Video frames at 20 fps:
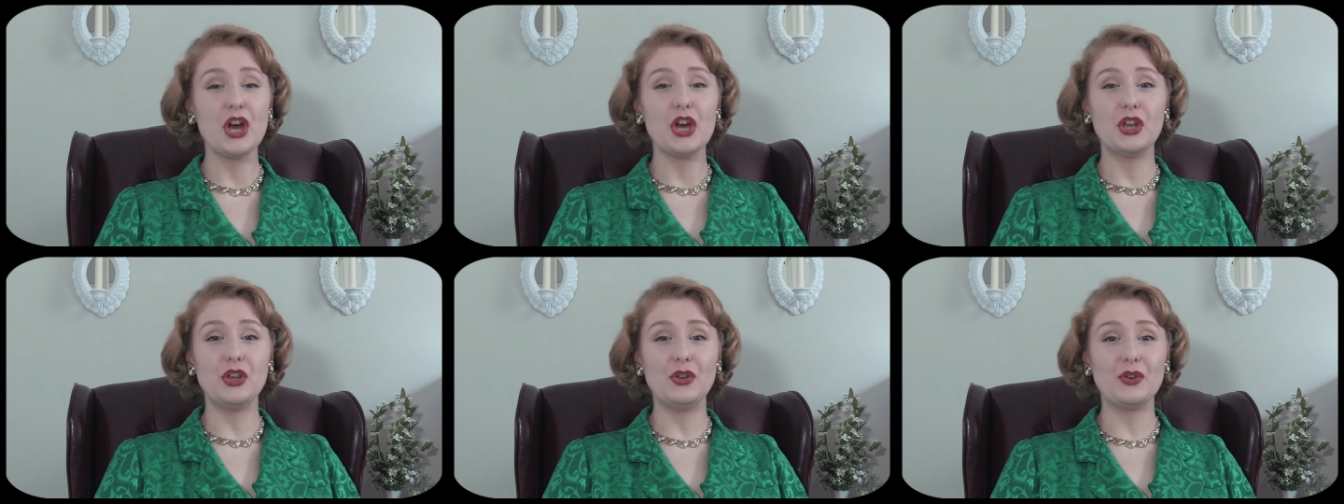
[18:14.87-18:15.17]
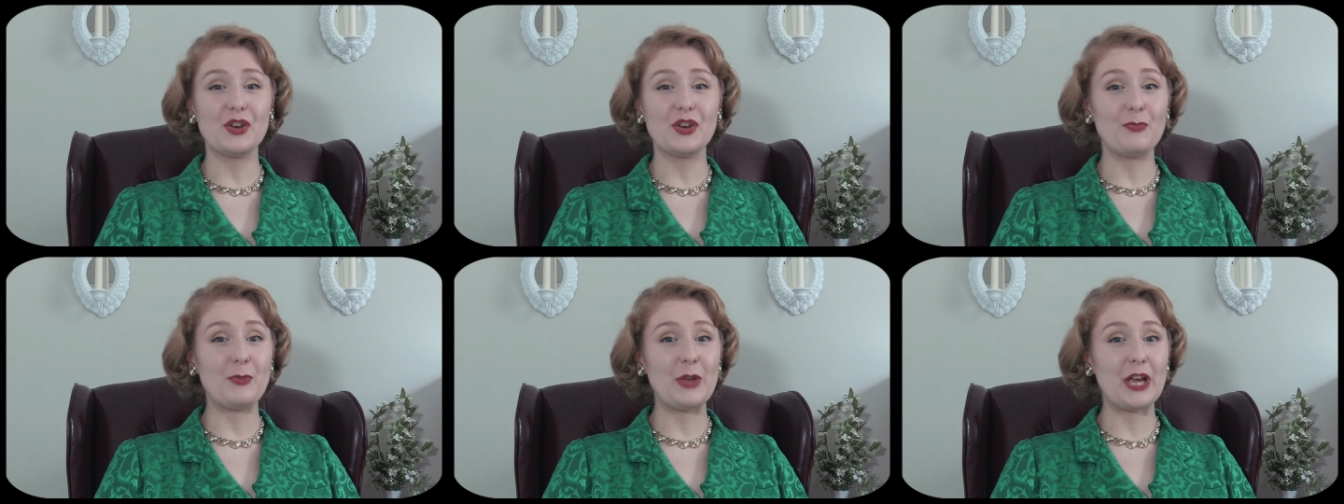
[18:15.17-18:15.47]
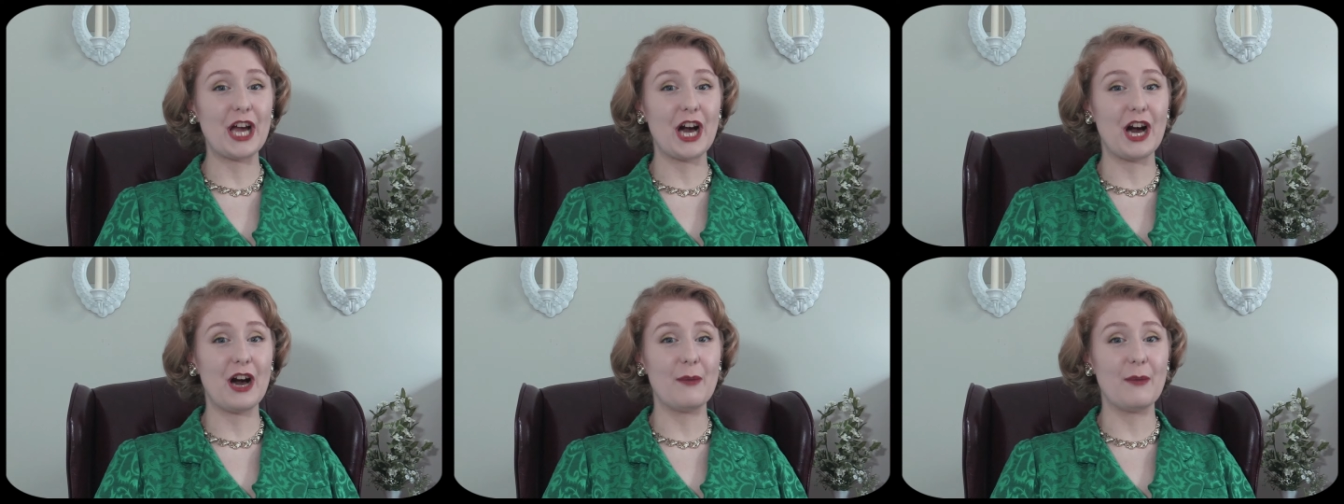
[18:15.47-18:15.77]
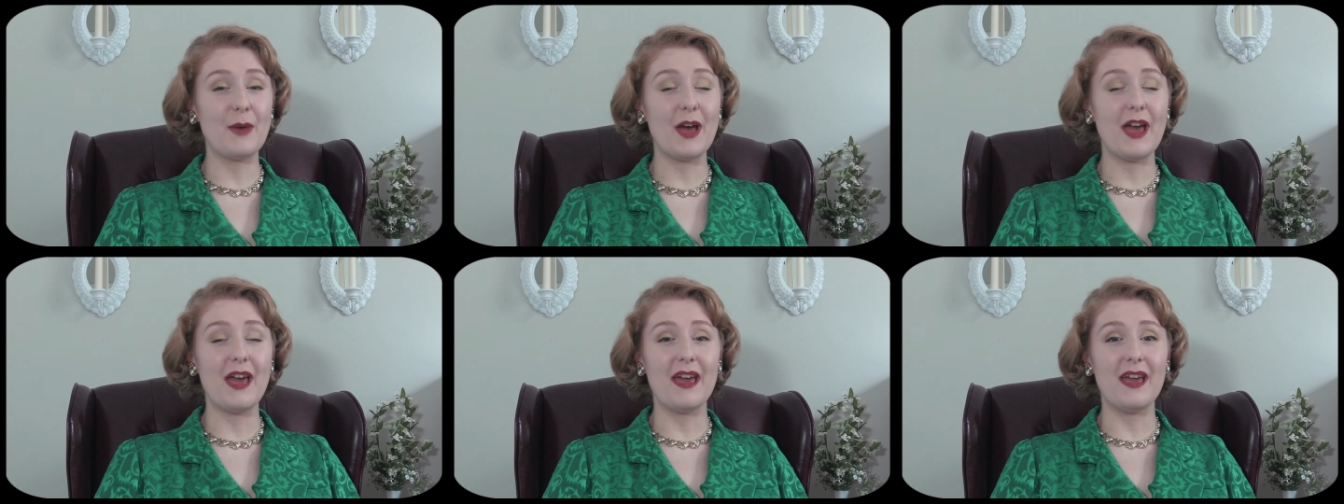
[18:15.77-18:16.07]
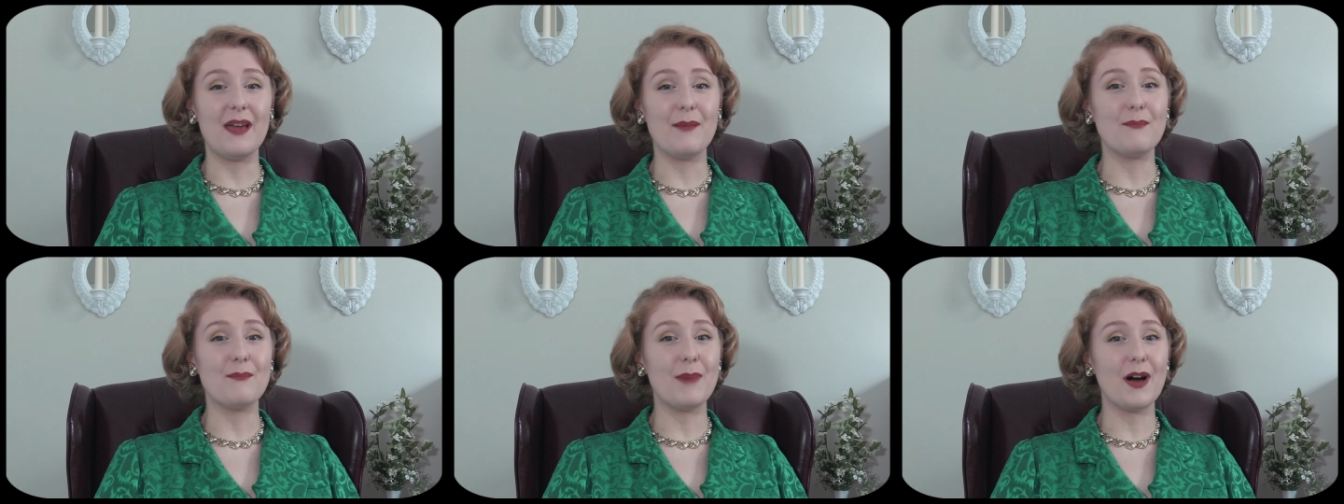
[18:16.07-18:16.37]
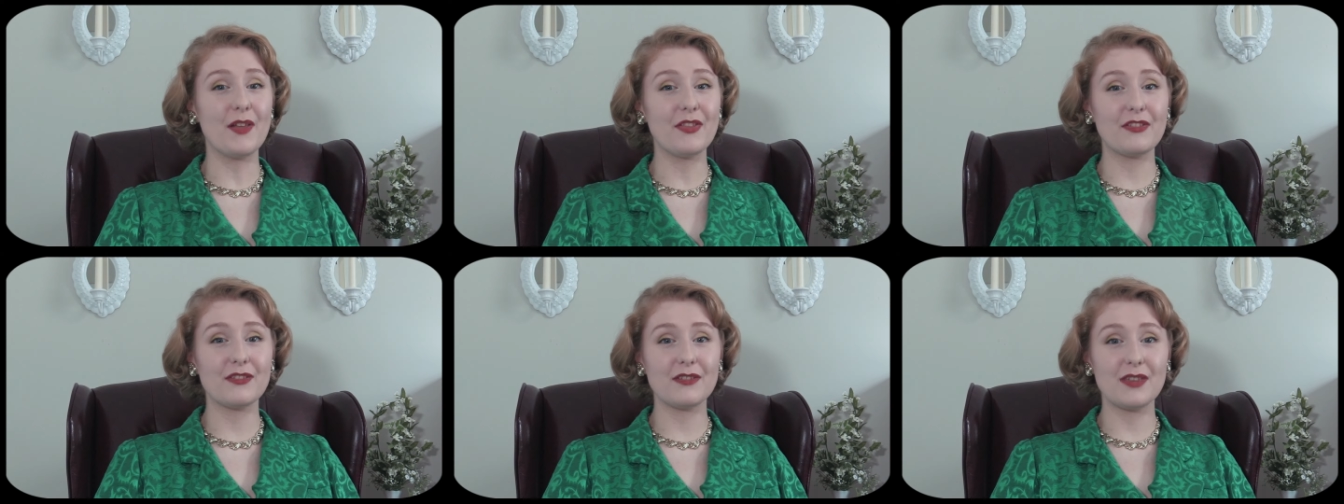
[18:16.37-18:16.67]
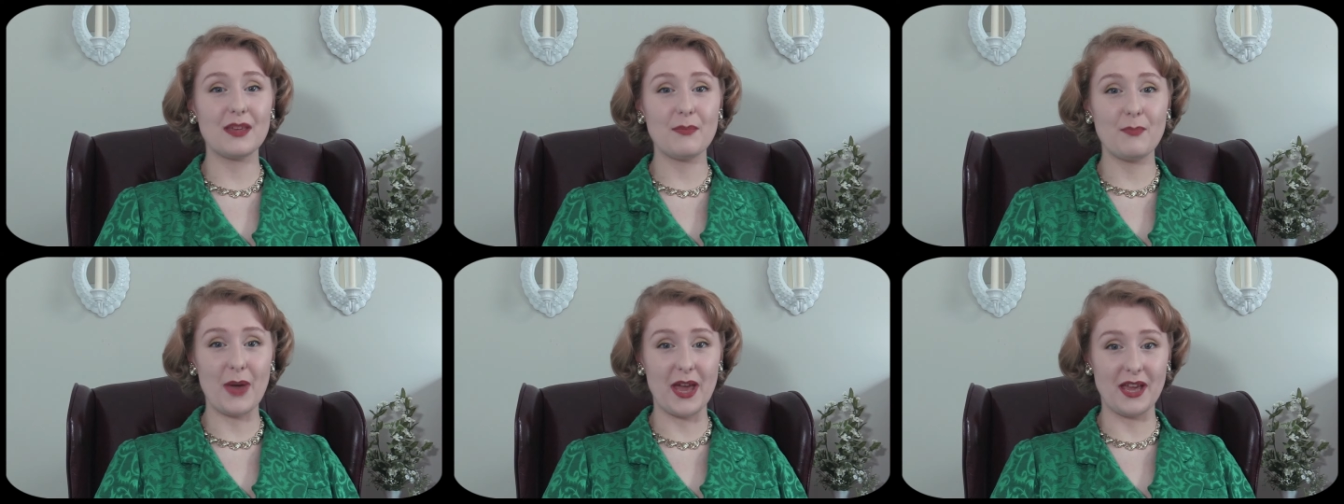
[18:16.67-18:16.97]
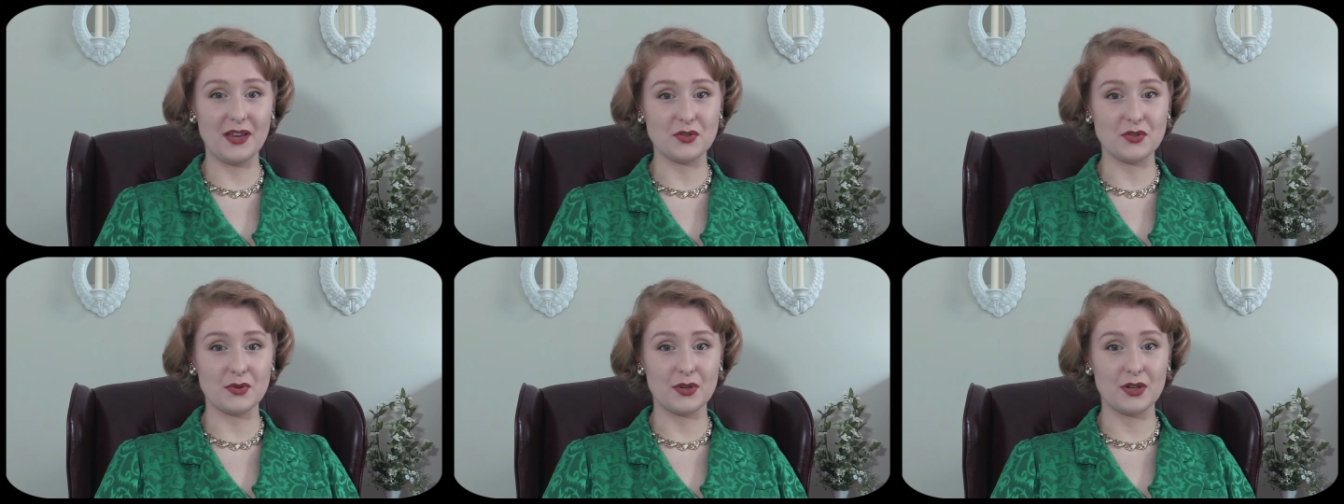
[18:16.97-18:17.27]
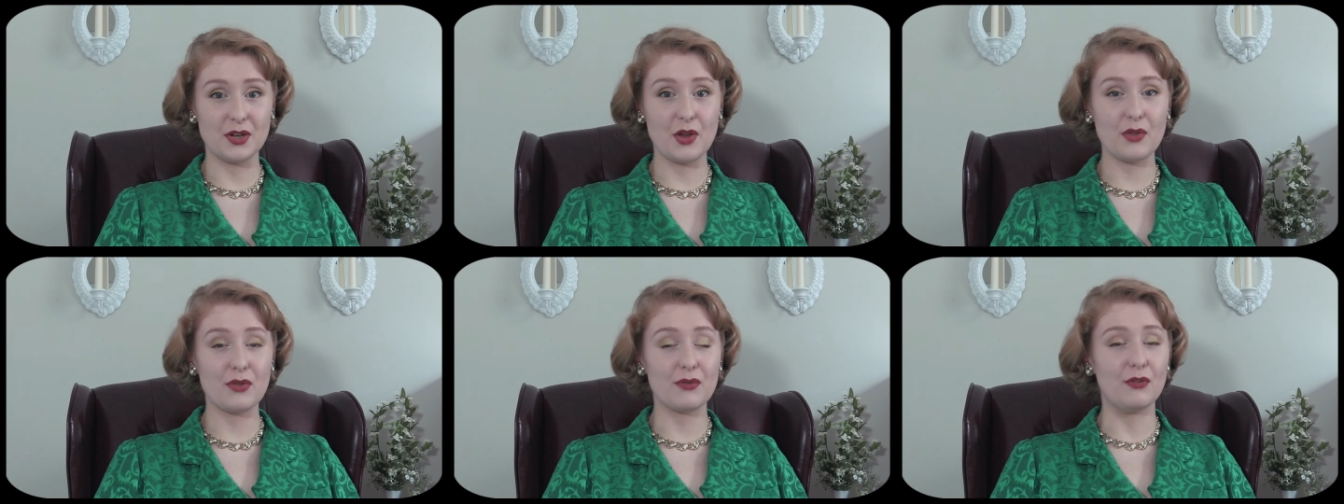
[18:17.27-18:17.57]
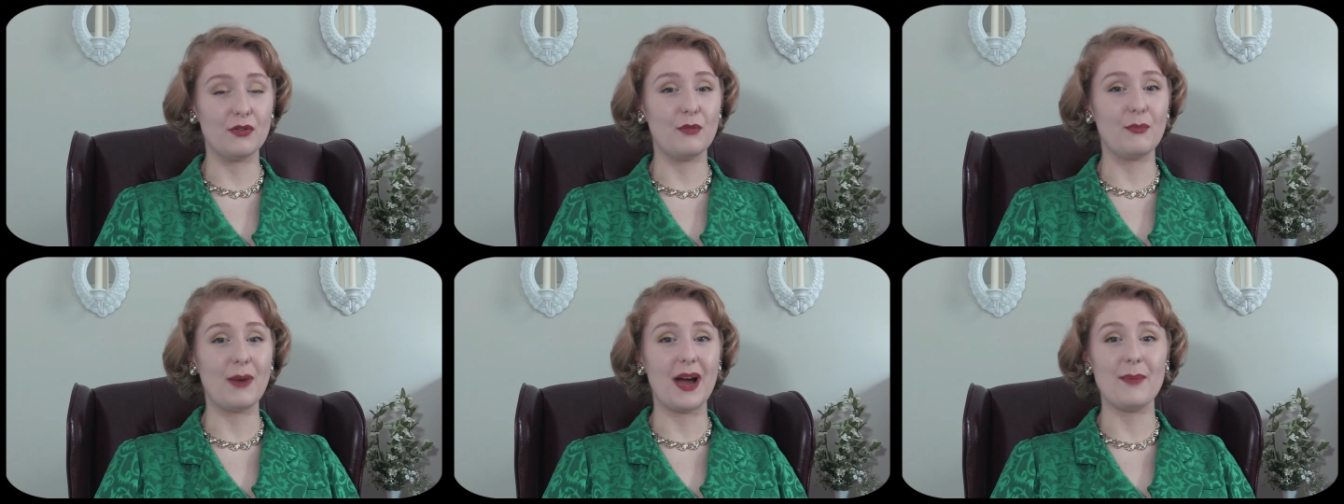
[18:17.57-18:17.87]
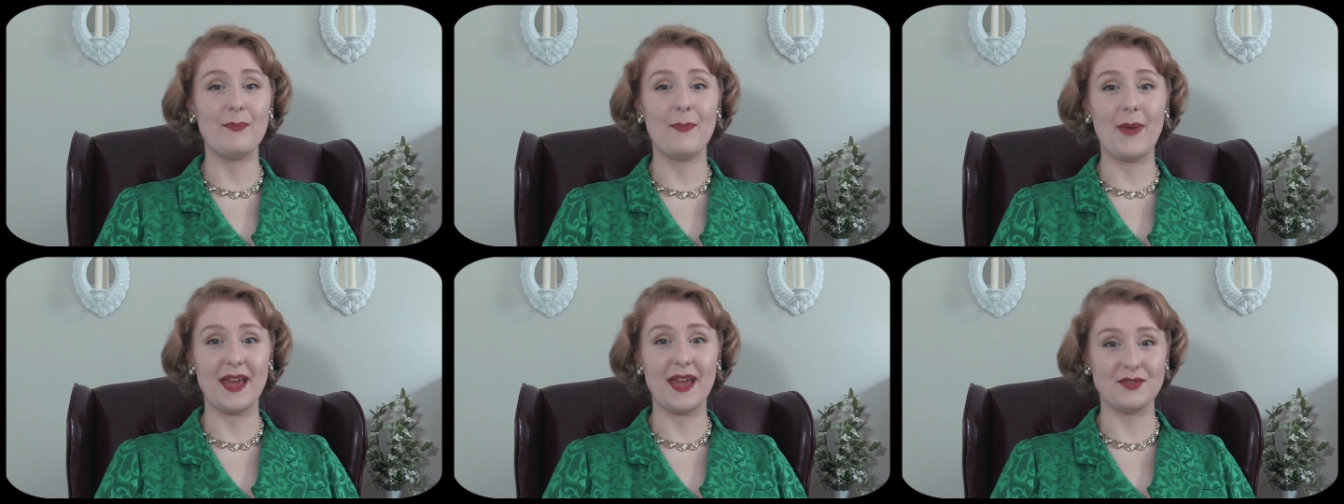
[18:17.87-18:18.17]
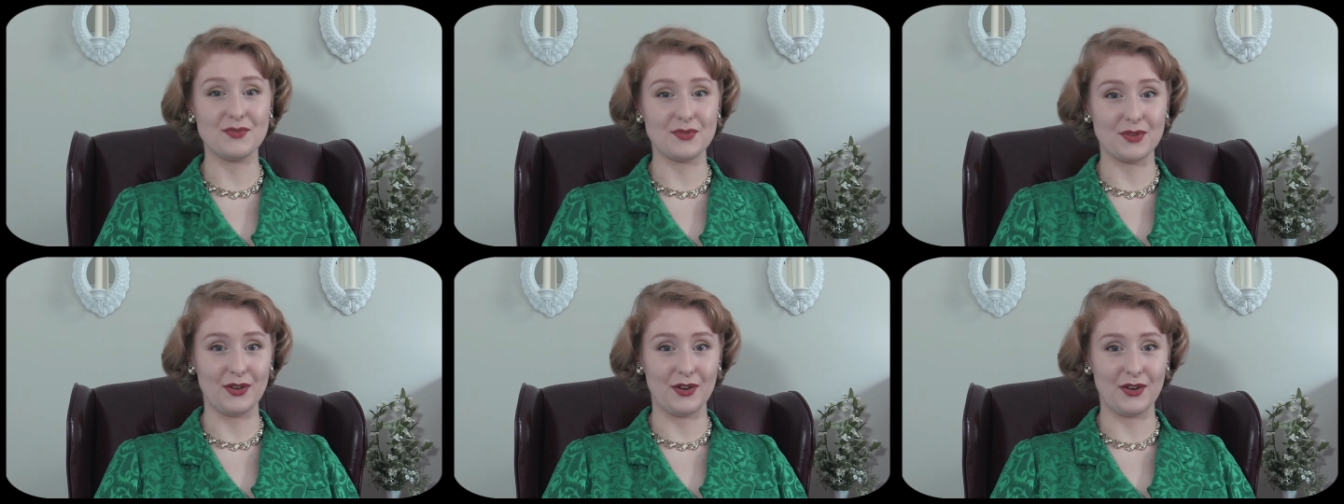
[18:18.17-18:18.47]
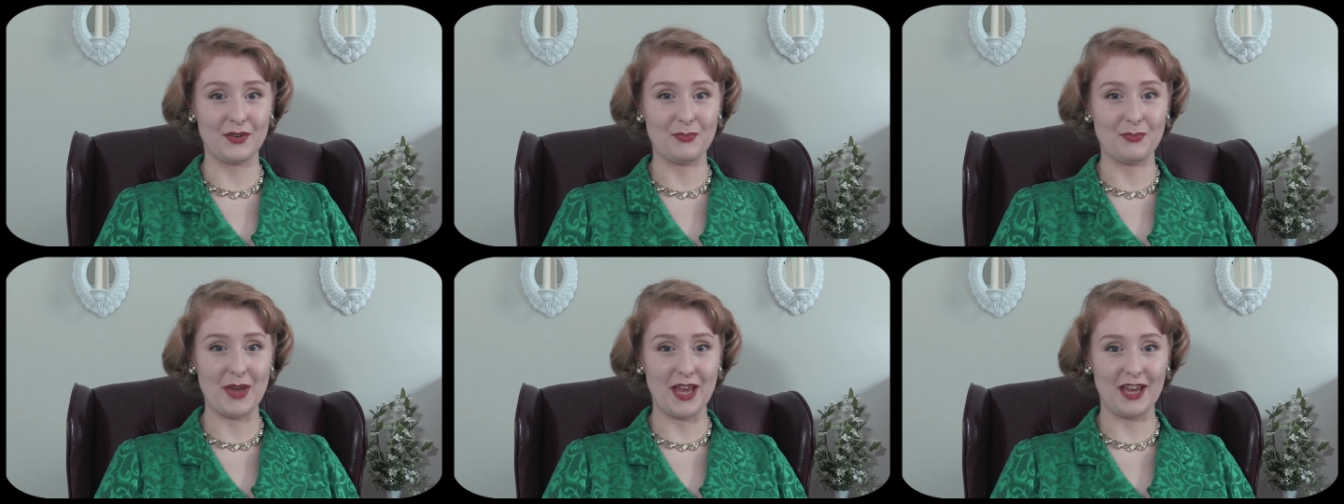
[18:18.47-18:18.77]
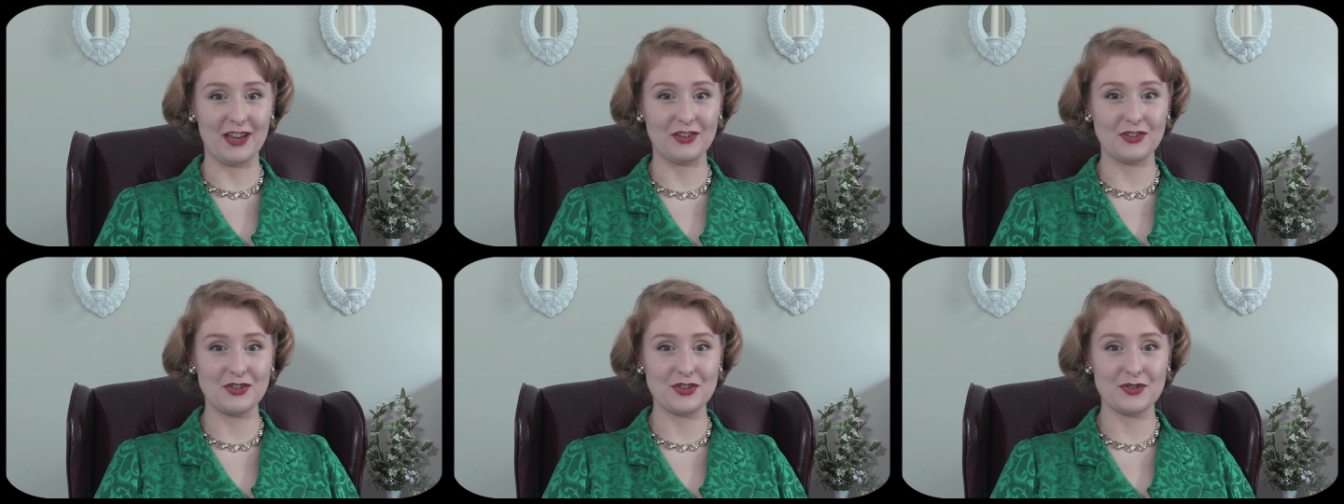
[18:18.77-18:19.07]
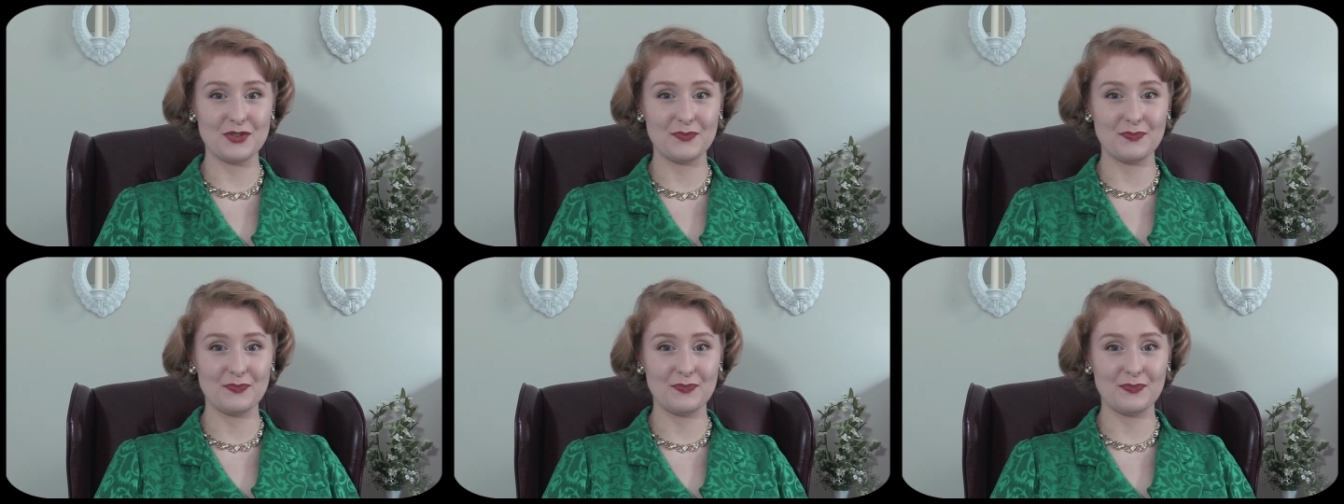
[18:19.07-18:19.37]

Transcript: you can become a monthly patron through my Patreon page.